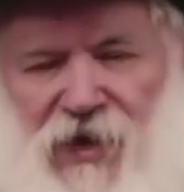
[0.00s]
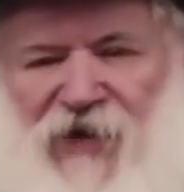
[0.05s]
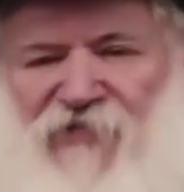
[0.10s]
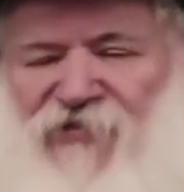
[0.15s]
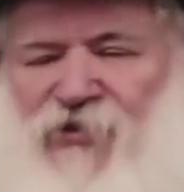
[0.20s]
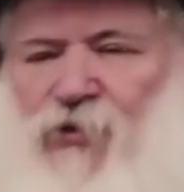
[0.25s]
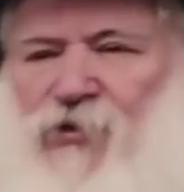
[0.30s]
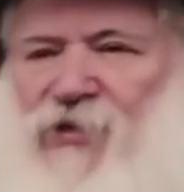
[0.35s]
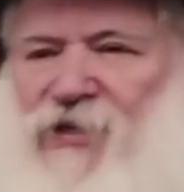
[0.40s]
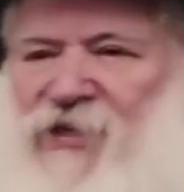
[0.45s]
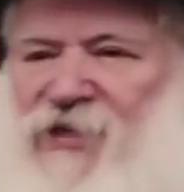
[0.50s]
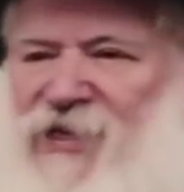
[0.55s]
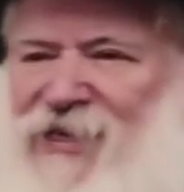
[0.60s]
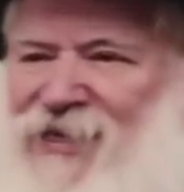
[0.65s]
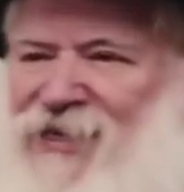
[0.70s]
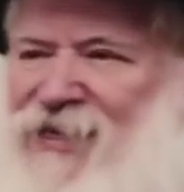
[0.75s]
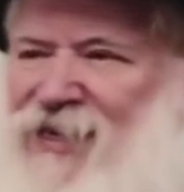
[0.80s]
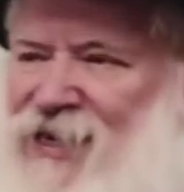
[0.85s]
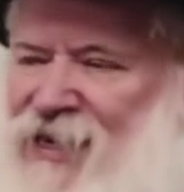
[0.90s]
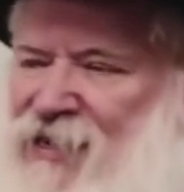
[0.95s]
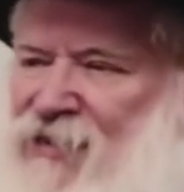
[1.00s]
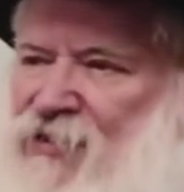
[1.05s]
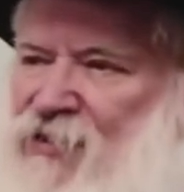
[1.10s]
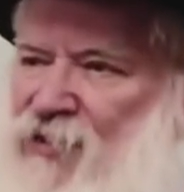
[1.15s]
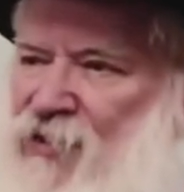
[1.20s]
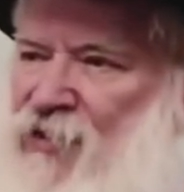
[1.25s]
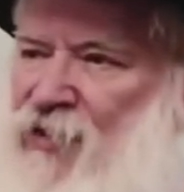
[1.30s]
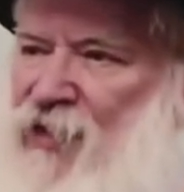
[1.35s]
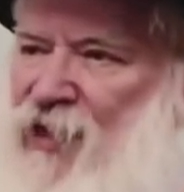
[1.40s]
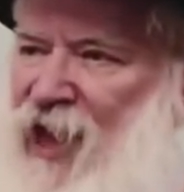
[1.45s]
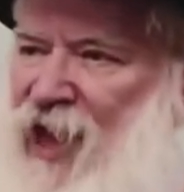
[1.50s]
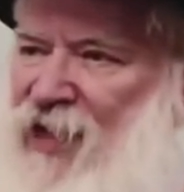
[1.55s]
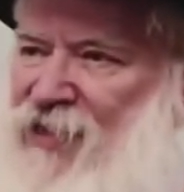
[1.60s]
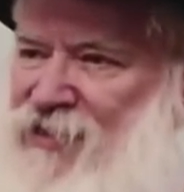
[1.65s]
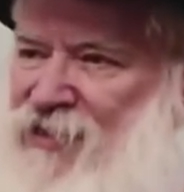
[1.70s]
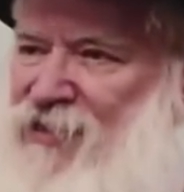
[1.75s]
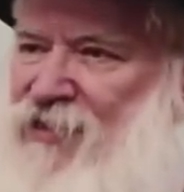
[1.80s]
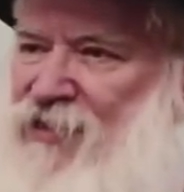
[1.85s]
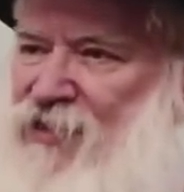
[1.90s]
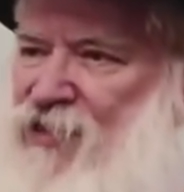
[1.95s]
if you dig into the
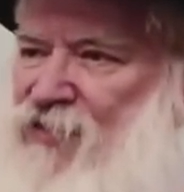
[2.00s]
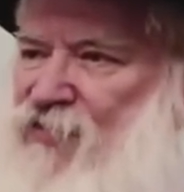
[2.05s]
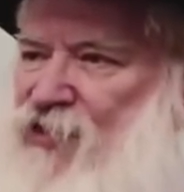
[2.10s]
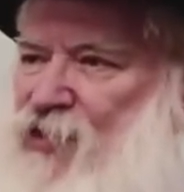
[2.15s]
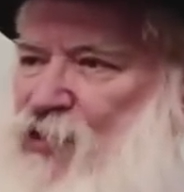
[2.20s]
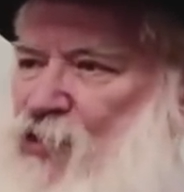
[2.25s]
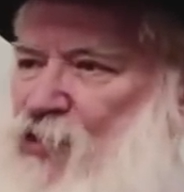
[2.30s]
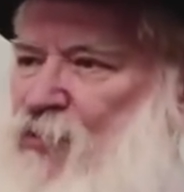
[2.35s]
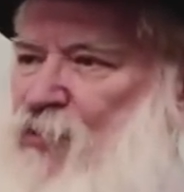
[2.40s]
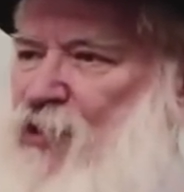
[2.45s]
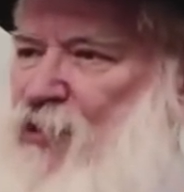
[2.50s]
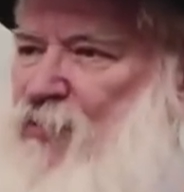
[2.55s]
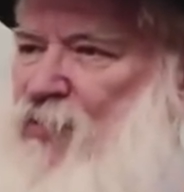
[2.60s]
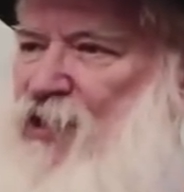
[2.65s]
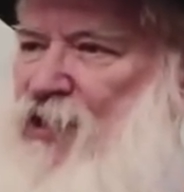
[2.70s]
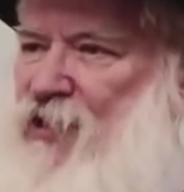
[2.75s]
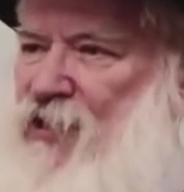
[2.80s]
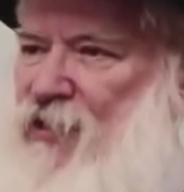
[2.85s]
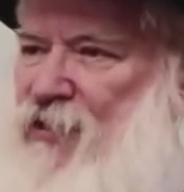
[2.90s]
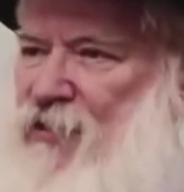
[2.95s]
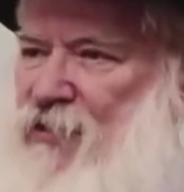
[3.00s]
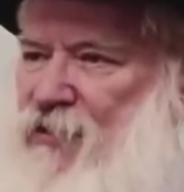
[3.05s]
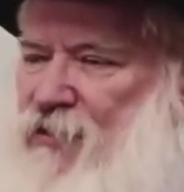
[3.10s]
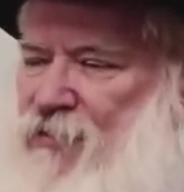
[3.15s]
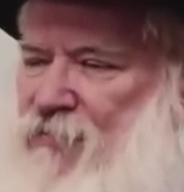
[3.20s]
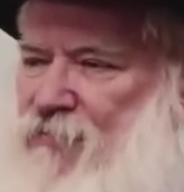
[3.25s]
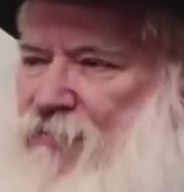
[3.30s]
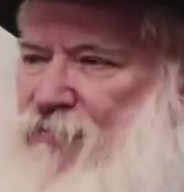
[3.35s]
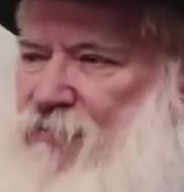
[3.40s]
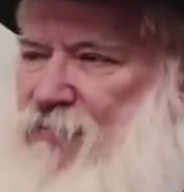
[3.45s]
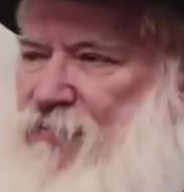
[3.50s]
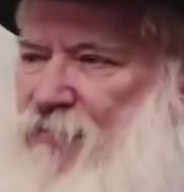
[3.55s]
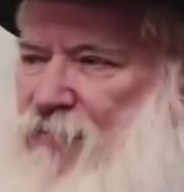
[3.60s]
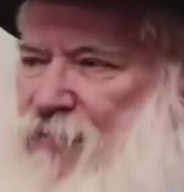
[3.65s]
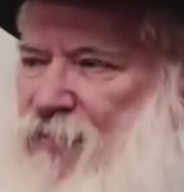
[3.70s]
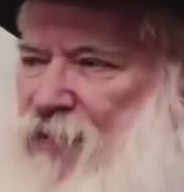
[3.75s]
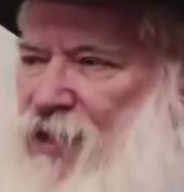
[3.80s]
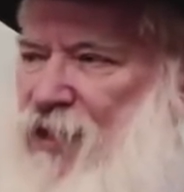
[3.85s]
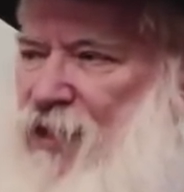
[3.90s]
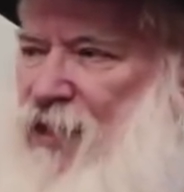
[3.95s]
essence of a human being,
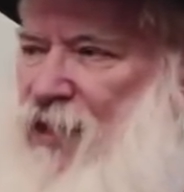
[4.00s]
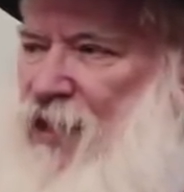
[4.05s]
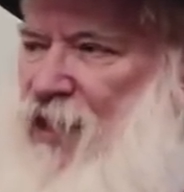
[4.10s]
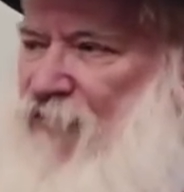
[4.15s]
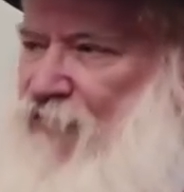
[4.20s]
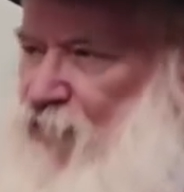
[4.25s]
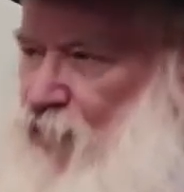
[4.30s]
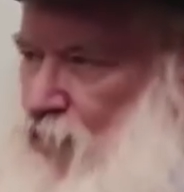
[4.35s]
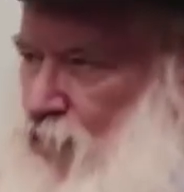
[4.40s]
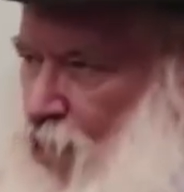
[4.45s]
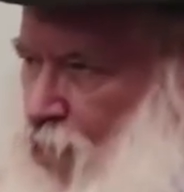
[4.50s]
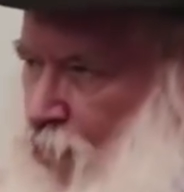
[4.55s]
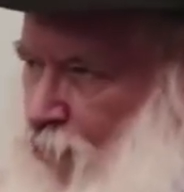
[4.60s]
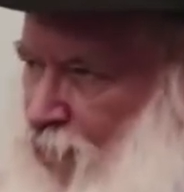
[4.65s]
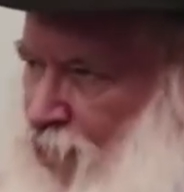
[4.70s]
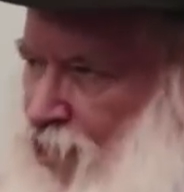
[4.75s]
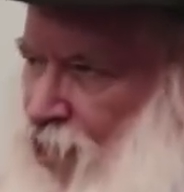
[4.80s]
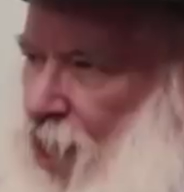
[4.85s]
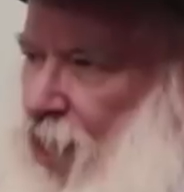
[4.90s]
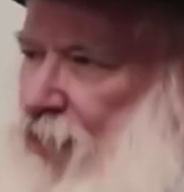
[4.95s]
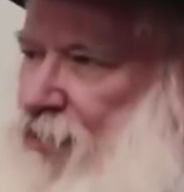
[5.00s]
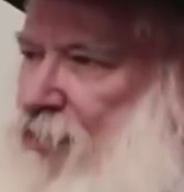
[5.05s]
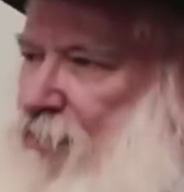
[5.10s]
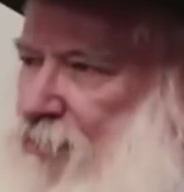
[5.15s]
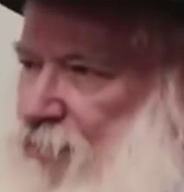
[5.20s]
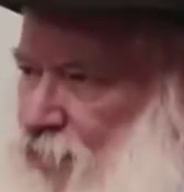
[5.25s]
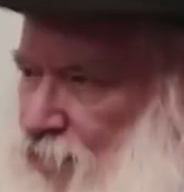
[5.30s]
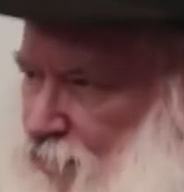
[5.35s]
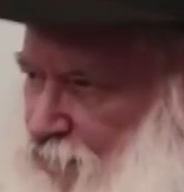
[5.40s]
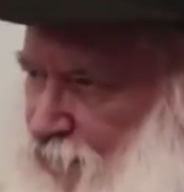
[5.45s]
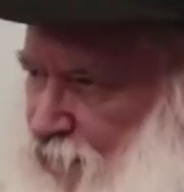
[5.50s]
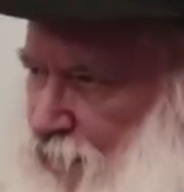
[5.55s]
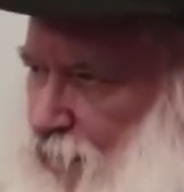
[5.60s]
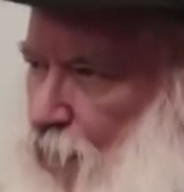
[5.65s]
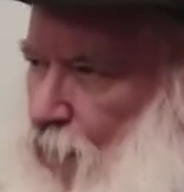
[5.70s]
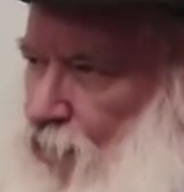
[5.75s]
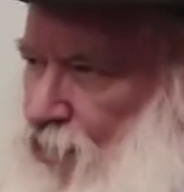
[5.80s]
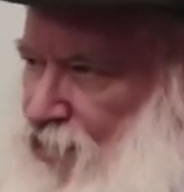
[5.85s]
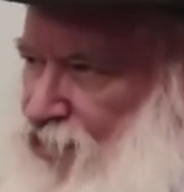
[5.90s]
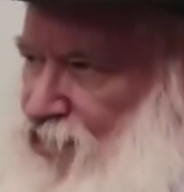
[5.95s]
if you go beyond b-
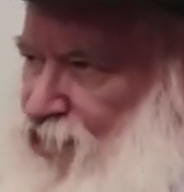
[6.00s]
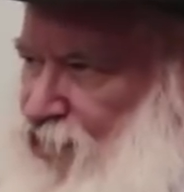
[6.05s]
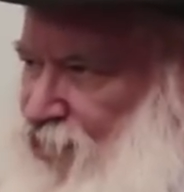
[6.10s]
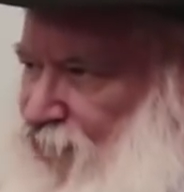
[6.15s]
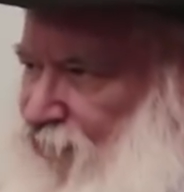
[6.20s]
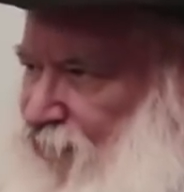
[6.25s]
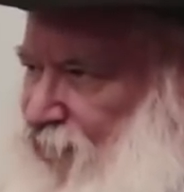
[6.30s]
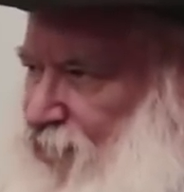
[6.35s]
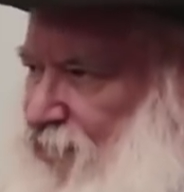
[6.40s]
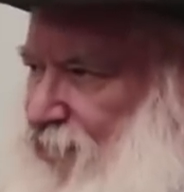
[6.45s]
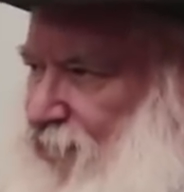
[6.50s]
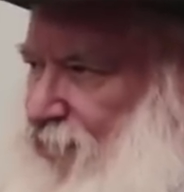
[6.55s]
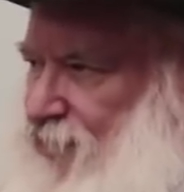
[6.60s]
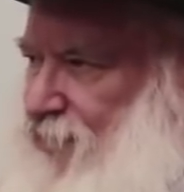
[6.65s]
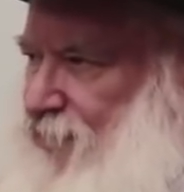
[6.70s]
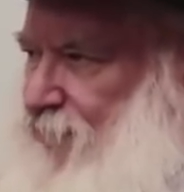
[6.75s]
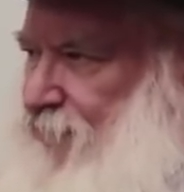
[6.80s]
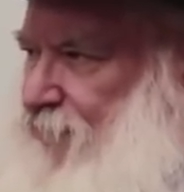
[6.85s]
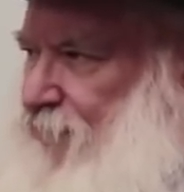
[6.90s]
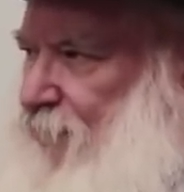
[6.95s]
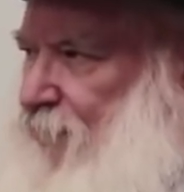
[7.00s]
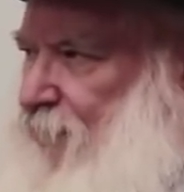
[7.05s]
below the surface,